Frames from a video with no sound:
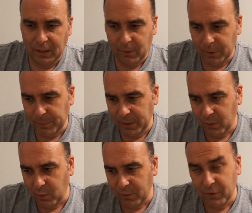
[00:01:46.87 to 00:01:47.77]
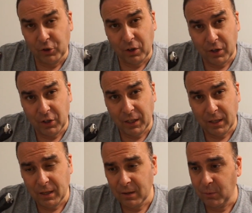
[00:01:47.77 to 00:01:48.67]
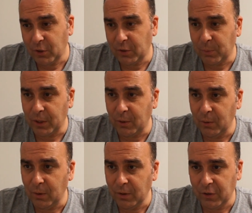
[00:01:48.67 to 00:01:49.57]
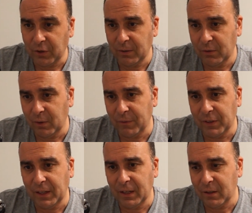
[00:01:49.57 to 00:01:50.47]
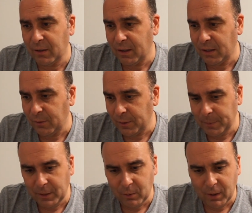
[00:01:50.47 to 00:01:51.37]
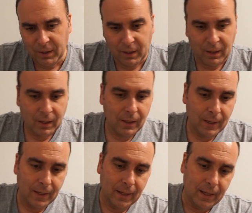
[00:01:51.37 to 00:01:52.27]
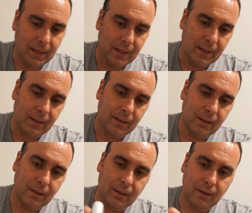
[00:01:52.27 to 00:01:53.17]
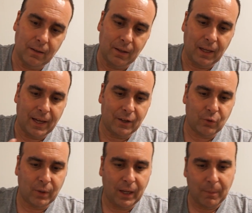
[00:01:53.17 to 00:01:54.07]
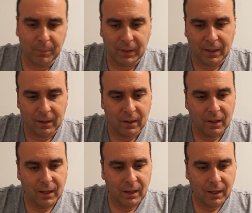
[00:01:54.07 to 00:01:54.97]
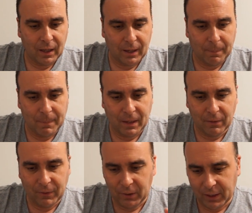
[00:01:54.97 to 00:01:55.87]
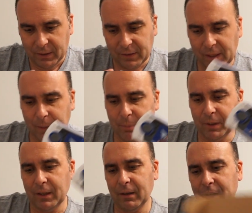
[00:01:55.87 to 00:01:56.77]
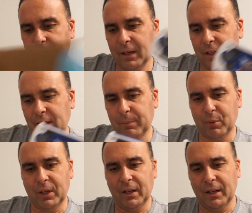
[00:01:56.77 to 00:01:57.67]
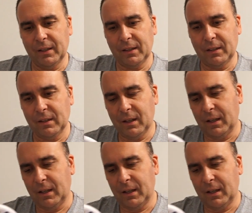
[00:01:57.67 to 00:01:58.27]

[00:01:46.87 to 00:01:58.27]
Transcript: USB cord for charging, which is pretty cool, sort of a standard USB cord, and the actual game player. Now if you look at this game player, it is pretty nice.